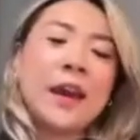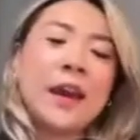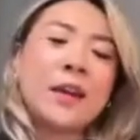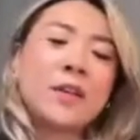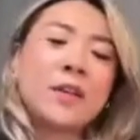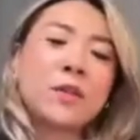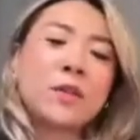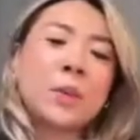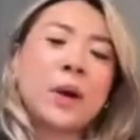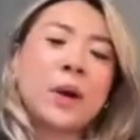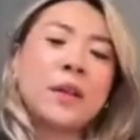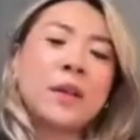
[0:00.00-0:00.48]
And
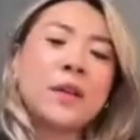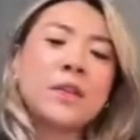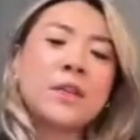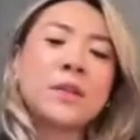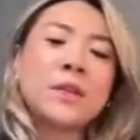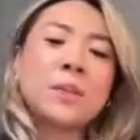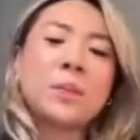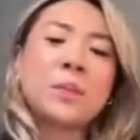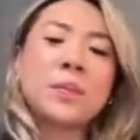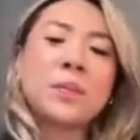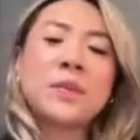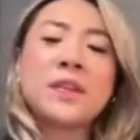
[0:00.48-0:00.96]
as well
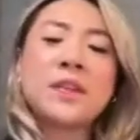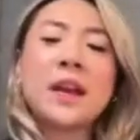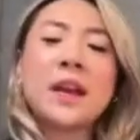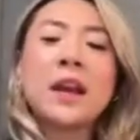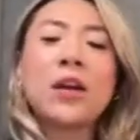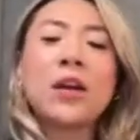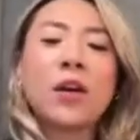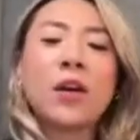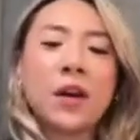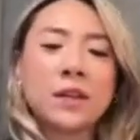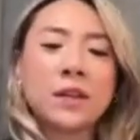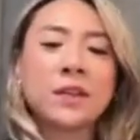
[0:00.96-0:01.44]
as
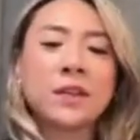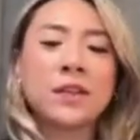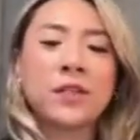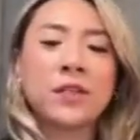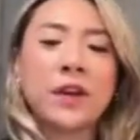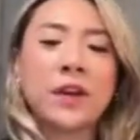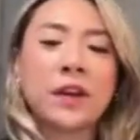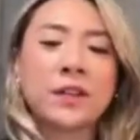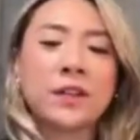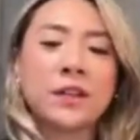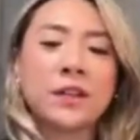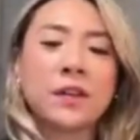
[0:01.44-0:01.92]
staying
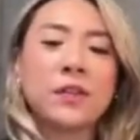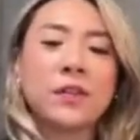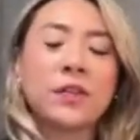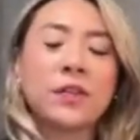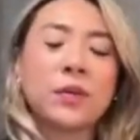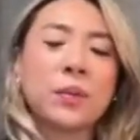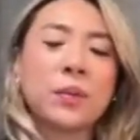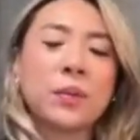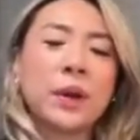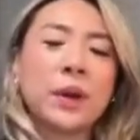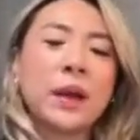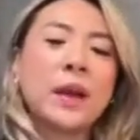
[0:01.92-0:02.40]
cost-effective,
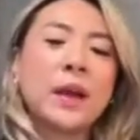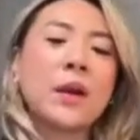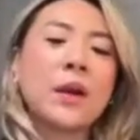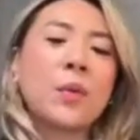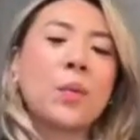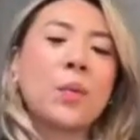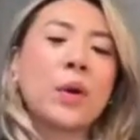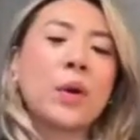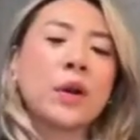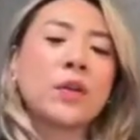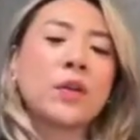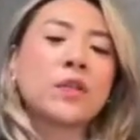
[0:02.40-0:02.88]
right?
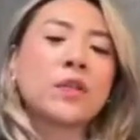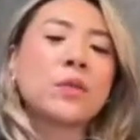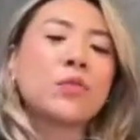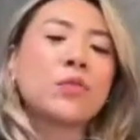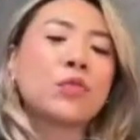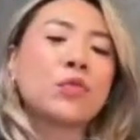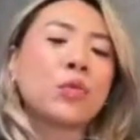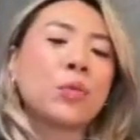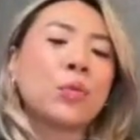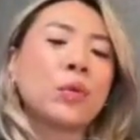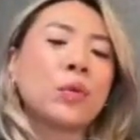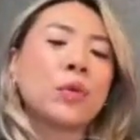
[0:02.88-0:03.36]
What are some
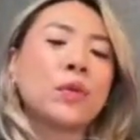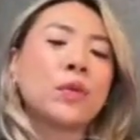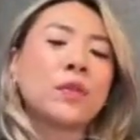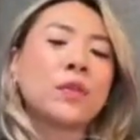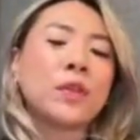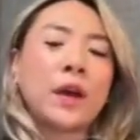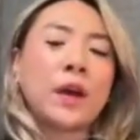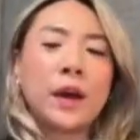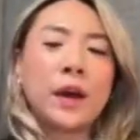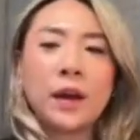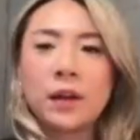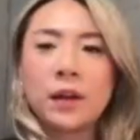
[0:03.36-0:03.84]
tools
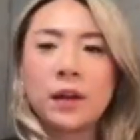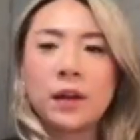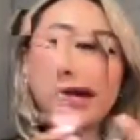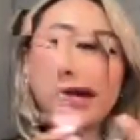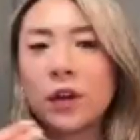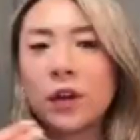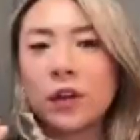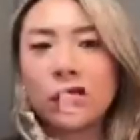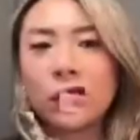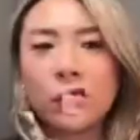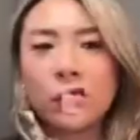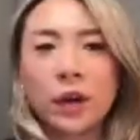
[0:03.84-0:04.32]
that
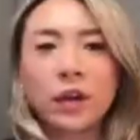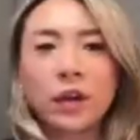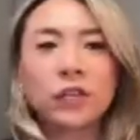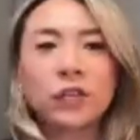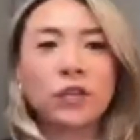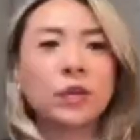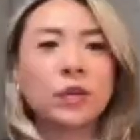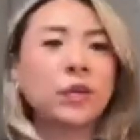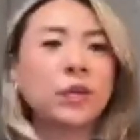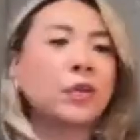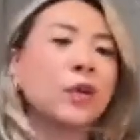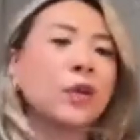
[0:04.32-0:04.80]
you
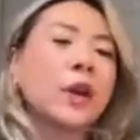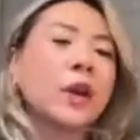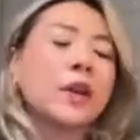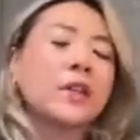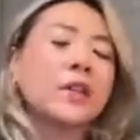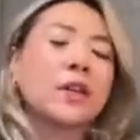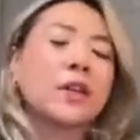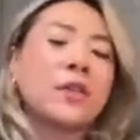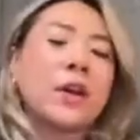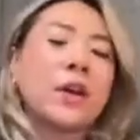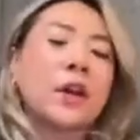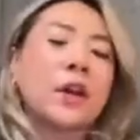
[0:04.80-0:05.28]
guys are looking
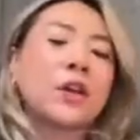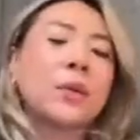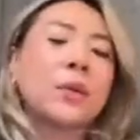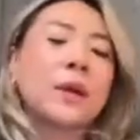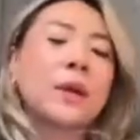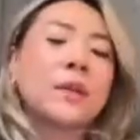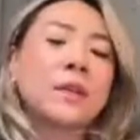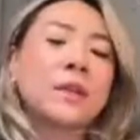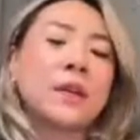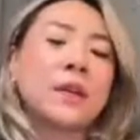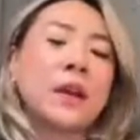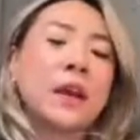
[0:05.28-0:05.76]
to
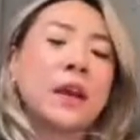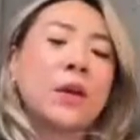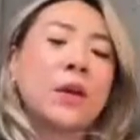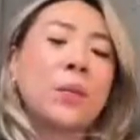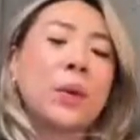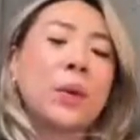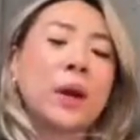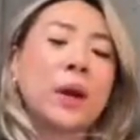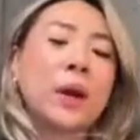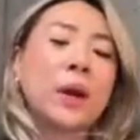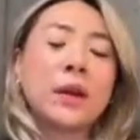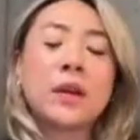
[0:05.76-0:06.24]
evaluate today
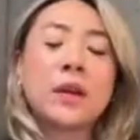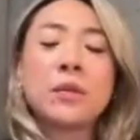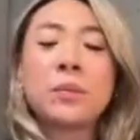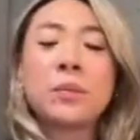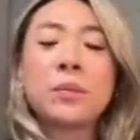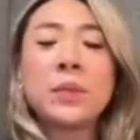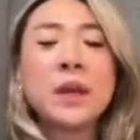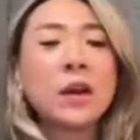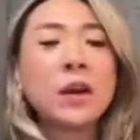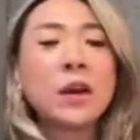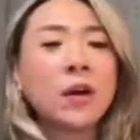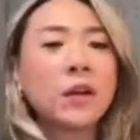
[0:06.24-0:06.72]
where it can
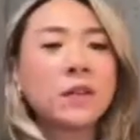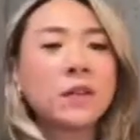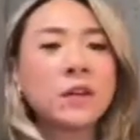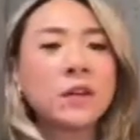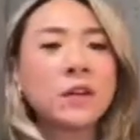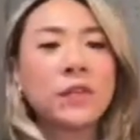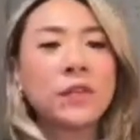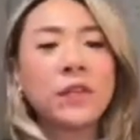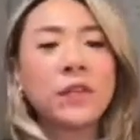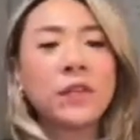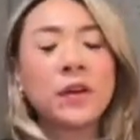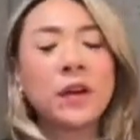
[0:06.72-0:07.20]
be
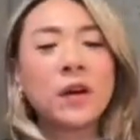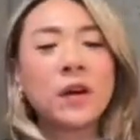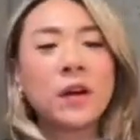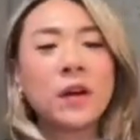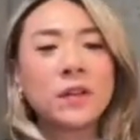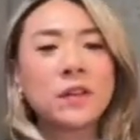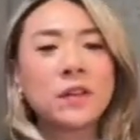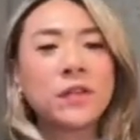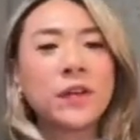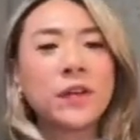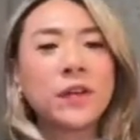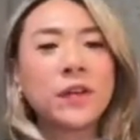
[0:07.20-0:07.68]

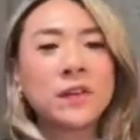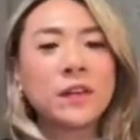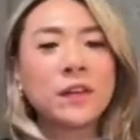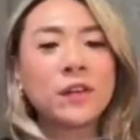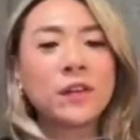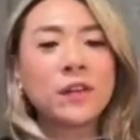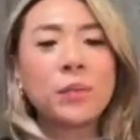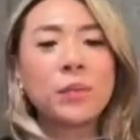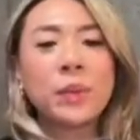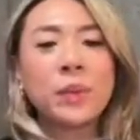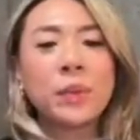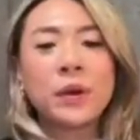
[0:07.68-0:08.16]

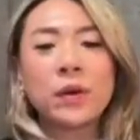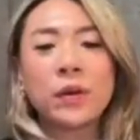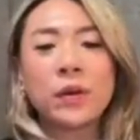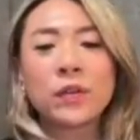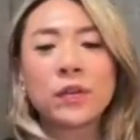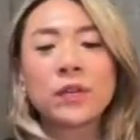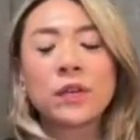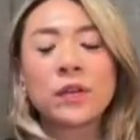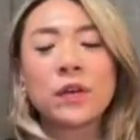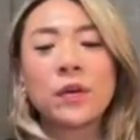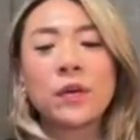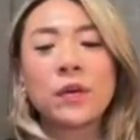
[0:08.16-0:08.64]
cost-effective, but
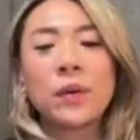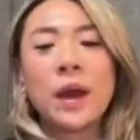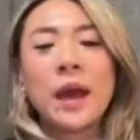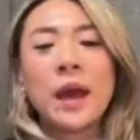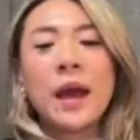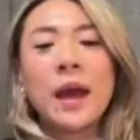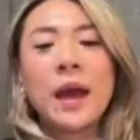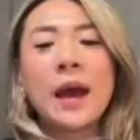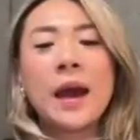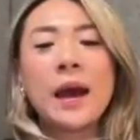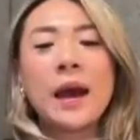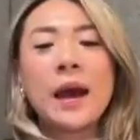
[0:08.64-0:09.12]
also
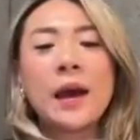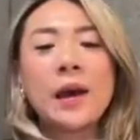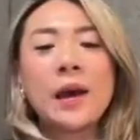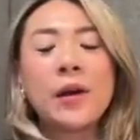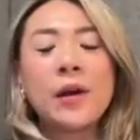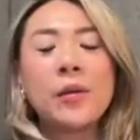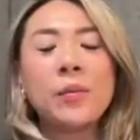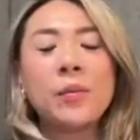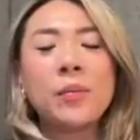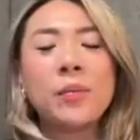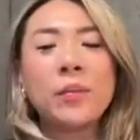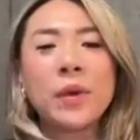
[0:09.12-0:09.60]

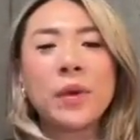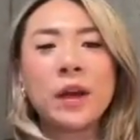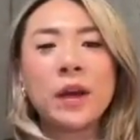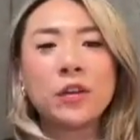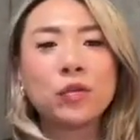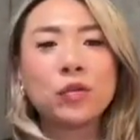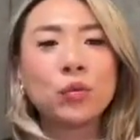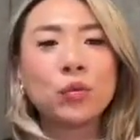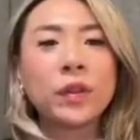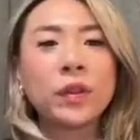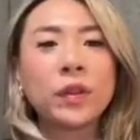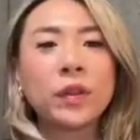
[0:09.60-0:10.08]
a
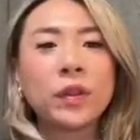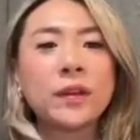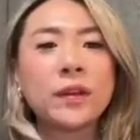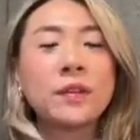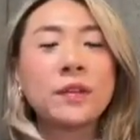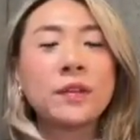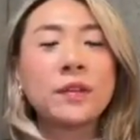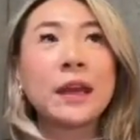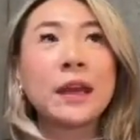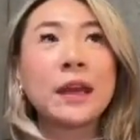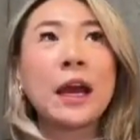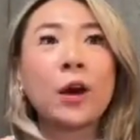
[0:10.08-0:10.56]
tool that
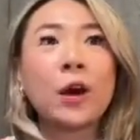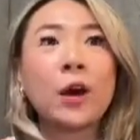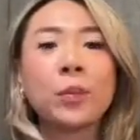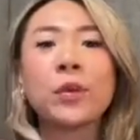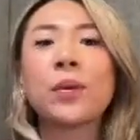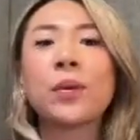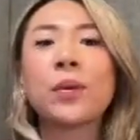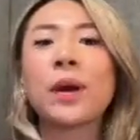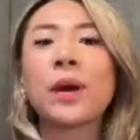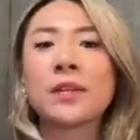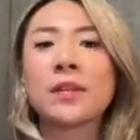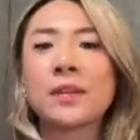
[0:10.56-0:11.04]
can help
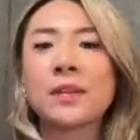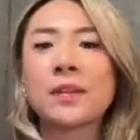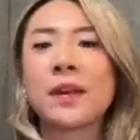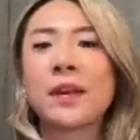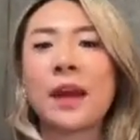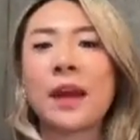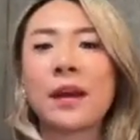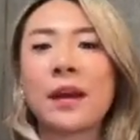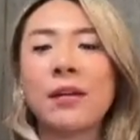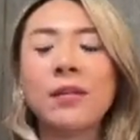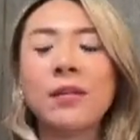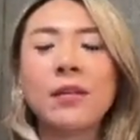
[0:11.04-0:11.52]
you guys
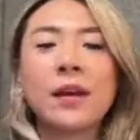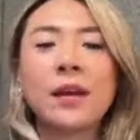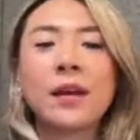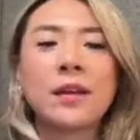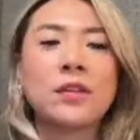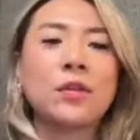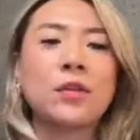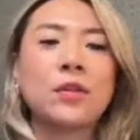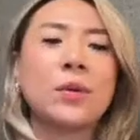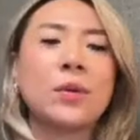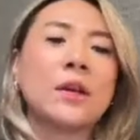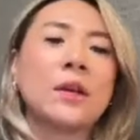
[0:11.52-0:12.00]
scale
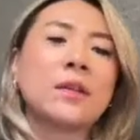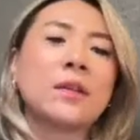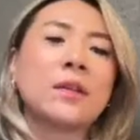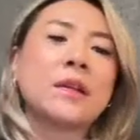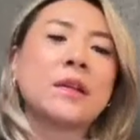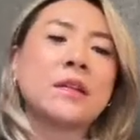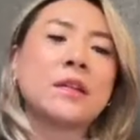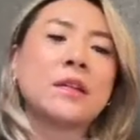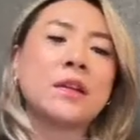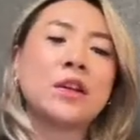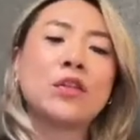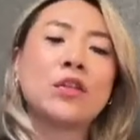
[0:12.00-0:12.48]
as you guys
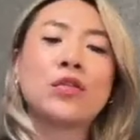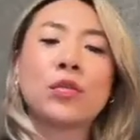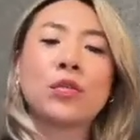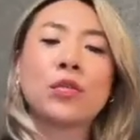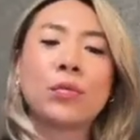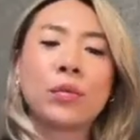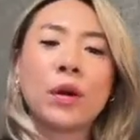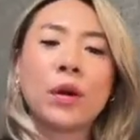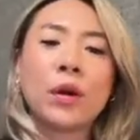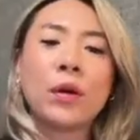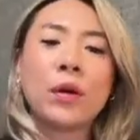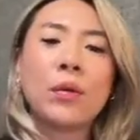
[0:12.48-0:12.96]
continue to
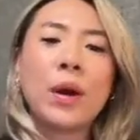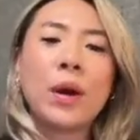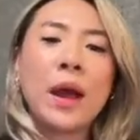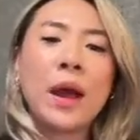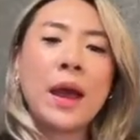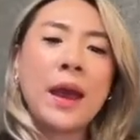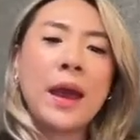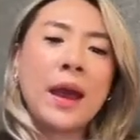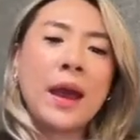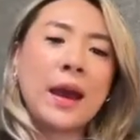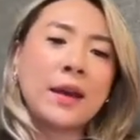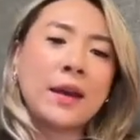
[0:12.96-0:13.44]
grow
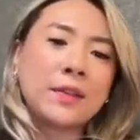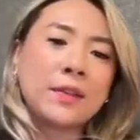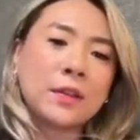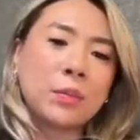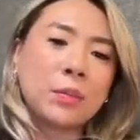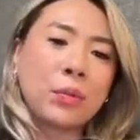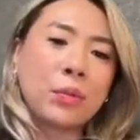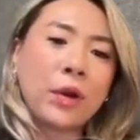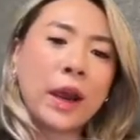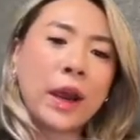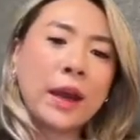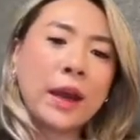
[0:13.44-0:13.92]
as a
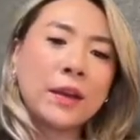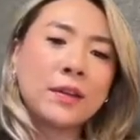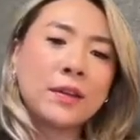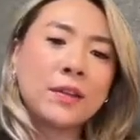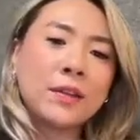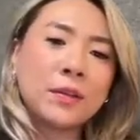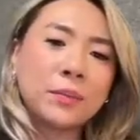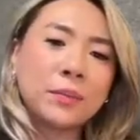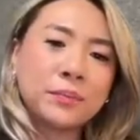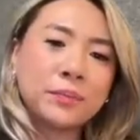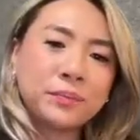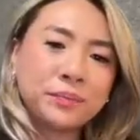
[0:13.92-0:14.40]

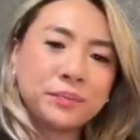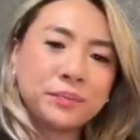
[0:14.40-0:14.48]
brand?